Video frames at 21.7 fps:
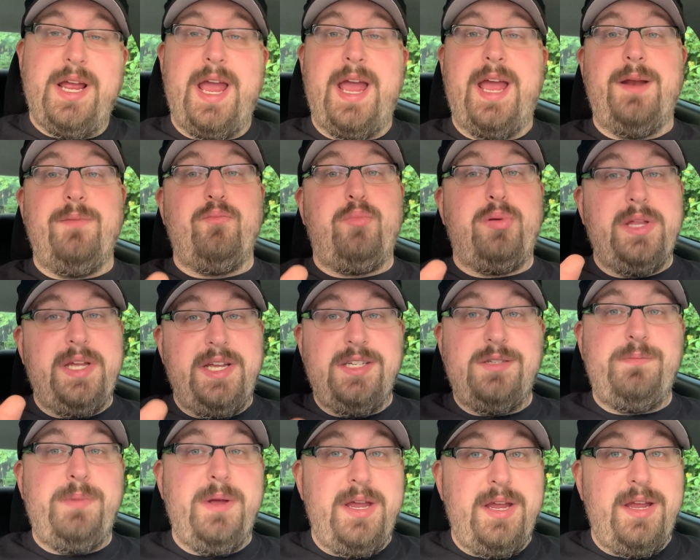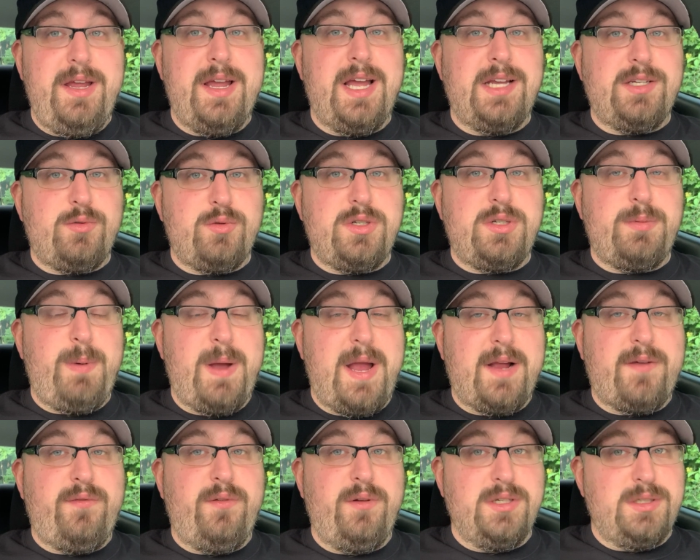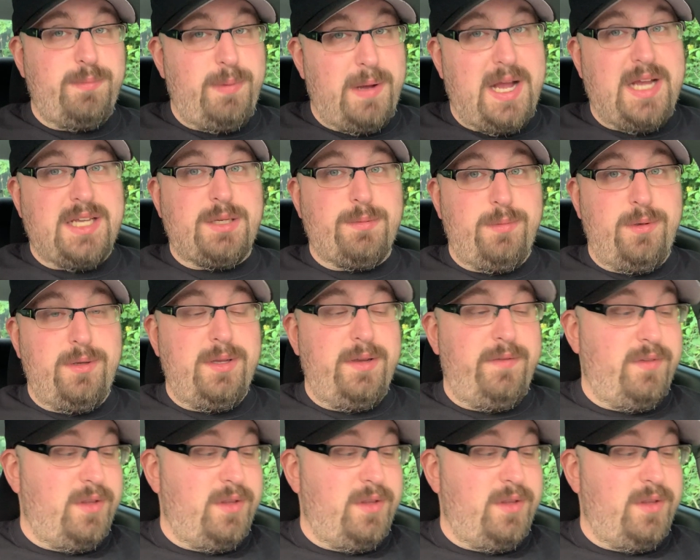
and please be as respectful as possible,